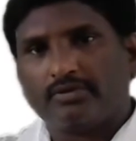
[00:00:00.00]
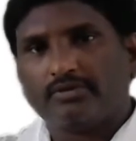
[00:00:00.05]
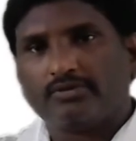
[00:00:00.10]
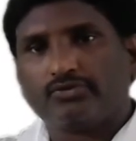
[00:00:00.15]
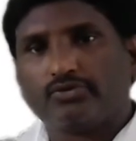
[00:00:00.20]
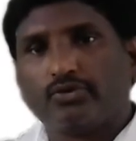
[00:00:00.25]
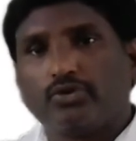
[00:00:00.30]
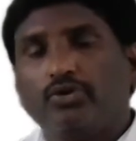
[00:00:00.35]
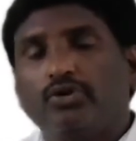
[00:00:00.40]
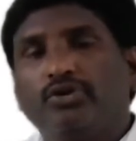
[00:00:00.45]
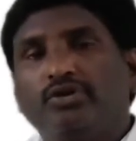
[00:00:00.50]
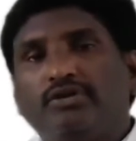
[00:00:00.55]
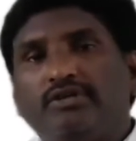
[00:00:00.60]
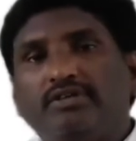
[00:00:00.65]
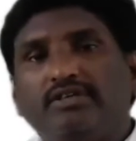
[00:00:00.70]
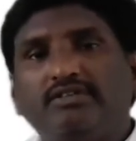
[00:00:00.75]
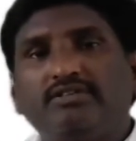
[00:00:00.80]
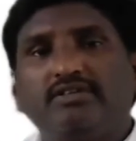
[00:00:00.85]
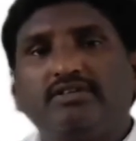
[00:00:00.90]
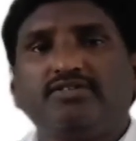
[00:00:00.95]

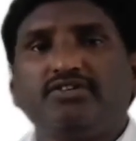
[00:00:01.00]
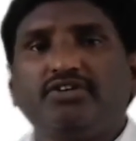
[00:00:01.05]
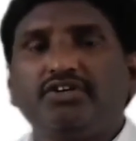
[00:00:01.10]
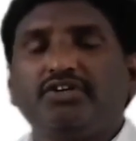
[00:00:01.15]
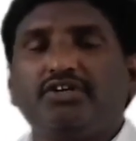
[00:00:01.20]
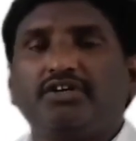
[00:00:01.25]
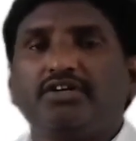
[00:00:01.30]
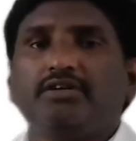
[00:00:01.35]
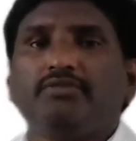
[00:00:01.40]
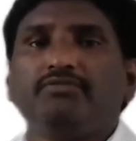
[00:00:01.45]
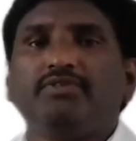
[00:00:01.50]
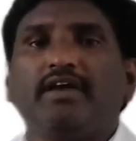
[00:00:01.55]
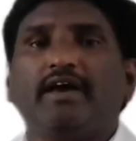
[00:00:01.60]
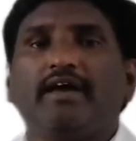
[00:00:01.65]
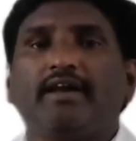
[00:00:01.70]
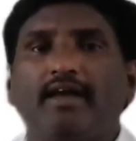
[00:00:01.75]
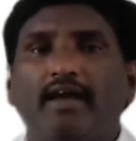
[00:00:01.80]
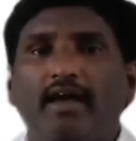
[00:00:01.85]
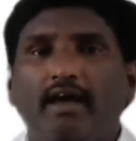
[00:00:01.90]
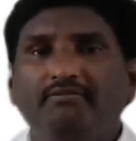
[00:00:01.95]
So in this DTD, we
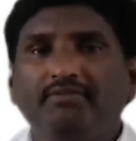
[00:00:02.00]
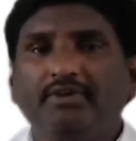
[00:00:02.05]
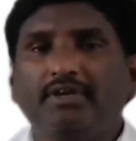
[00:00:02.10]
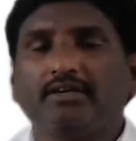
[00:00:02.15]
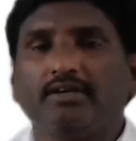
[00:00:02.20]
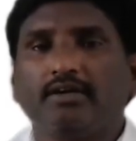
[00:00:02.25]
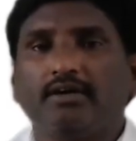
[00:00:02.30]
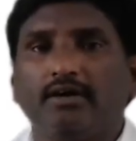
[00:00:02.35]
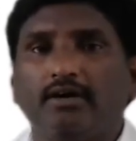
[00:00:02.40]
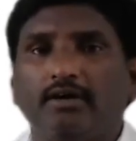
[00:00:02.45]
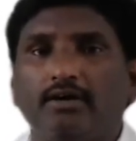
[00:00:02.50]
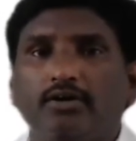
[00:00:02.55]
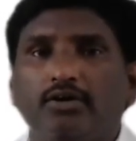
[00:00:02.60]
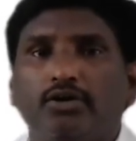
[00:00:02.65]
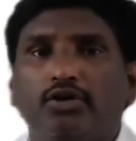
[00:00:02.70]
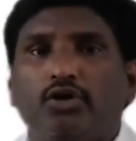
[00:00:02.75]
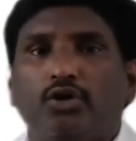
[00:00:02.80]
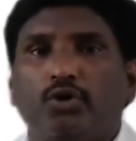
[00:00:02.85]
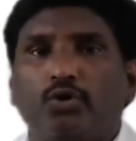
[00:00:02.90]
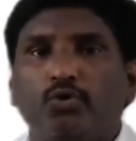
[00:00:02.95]
are having the
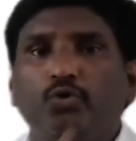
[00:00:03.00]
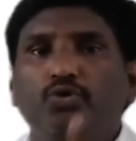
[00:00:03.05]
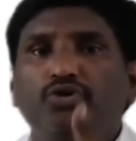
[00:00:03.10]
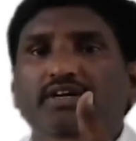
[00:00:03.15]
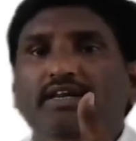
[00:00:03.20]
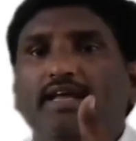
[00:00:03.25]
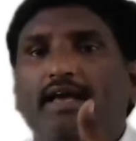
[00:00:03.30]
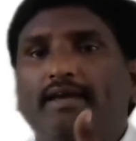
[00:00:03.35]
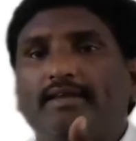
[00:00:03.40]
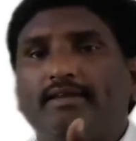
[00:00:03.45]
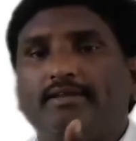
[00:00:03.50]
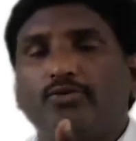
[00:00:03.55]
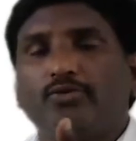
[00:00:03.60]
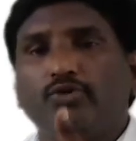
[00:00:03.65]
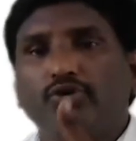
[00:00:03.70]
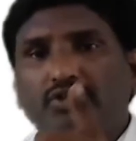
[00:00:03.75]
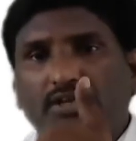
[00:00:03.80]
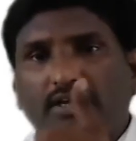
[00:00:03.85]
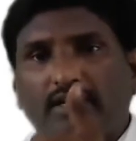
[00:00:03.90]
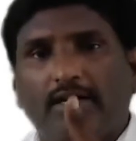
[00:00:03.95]
root tag.
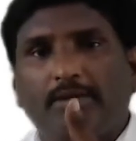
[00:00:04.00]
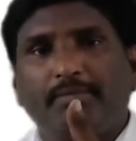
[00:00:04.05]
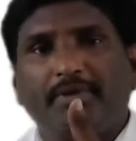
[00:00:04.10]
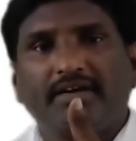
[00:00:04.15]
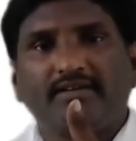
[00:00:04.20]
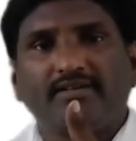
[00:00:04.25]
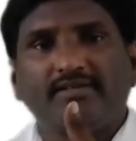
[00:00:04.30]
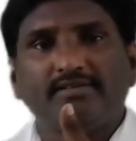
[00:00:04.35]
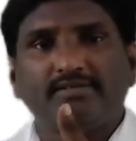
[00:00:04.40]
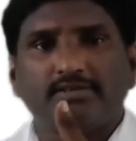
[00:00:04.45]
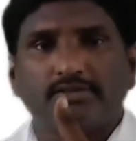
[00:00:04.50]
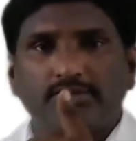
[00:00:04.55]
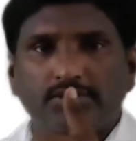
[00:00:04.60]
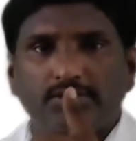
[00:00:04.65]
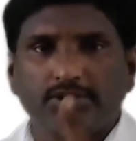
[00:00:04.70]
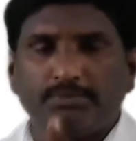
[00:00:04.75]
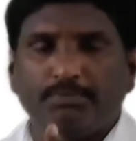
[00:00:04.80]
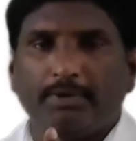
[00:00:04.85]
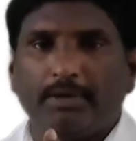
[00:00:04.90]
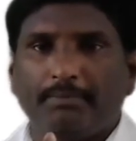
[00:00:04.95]
Root element is
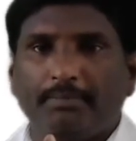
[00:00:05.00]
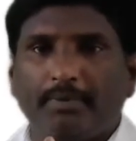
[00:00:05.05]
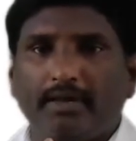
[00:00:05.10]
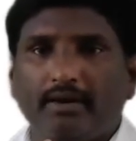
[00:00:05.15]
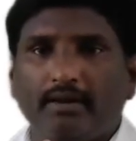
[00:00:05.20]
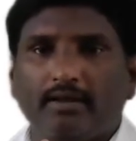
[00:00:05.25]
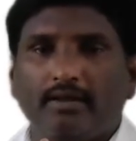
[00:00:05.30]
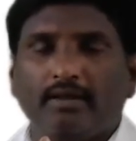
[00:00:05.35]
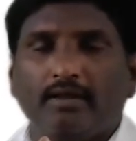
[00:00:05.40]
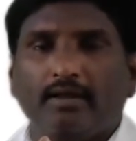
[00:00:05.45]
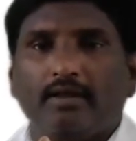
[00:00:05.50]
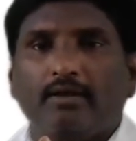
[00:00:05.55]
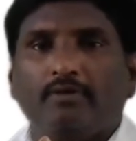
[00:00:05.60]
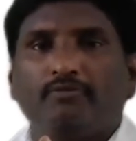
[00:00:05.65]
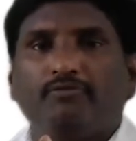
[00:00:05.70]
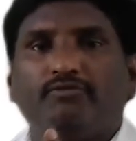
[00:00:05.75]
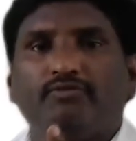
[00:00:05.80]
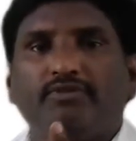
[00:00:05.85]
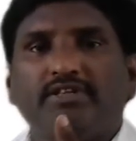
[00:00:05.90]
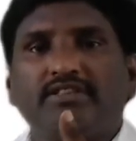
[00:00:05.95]
newspaper.
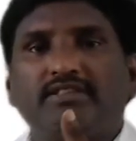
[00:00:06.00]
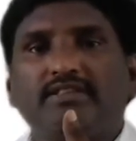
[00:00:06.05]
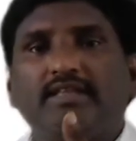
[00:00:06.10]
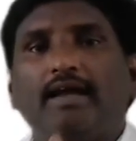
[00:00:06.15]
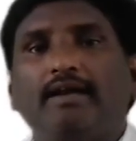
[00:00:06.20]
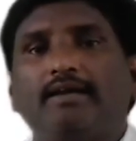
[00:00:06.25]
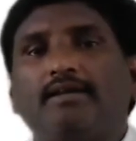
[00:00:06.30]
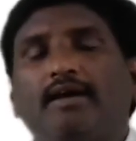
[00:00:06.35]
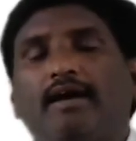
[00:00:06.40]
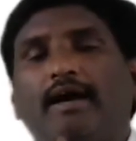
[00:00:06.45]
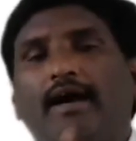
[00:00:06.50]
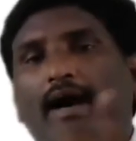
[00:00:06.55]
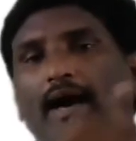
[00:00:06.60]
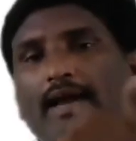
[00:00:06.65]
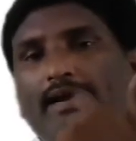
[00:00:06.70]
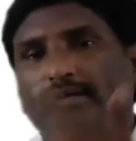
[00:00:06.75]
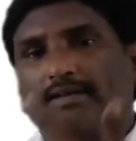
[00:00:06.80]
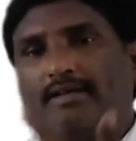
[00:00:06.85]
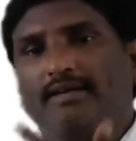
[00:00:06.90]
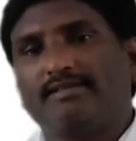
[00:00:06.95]
In that
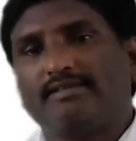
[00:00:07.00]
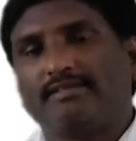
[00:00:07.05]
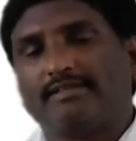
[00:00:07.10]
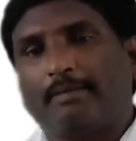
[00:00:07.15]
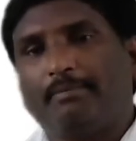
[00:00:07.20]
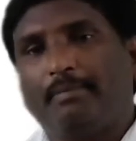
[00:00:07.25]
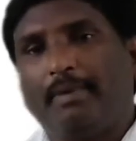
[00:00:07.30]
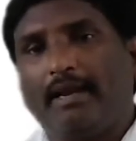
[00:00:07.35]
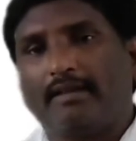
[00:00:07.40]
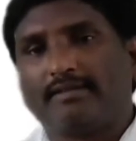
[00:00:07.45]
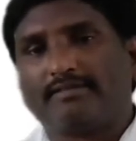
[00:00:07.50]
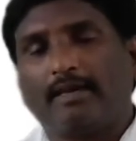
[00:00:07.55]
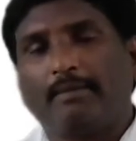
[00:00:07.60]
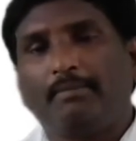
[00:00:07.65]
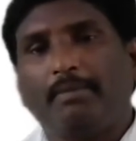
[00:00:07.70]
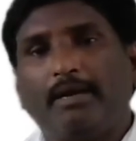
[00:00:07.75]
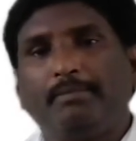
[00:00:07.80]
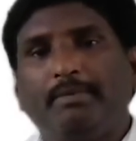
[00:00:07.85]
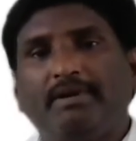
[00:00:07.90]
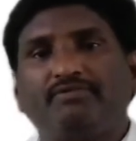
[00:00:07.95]
article is sub
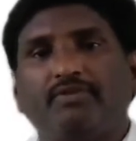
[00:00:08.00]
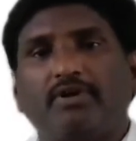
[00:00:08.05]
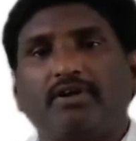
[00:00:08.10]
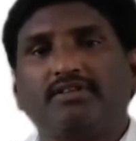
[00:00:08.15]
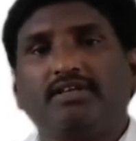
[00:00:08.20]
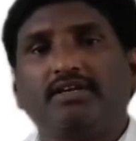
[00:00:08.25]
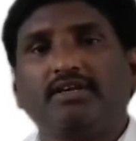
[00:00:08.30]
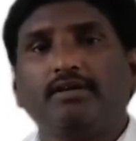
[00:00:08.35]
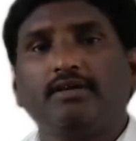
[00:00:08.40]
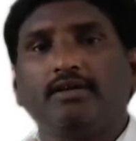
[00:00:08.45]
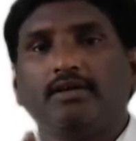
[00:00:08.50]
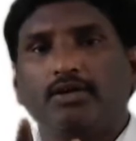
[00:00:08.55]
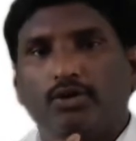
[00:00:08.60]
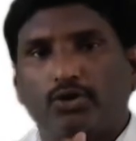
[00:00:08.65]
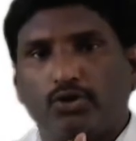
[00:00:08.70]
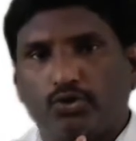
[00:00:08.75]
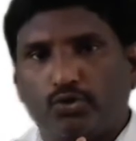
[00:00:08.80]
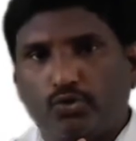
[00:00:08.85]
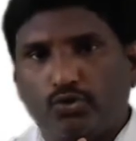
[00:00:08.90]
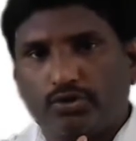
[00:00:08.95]
element for the
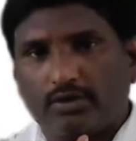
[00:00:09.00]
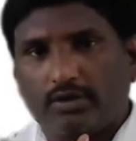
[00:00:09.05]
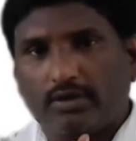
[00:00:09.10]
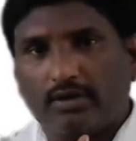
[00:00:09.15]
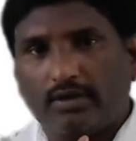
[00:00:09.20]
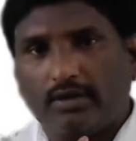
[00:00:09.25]
root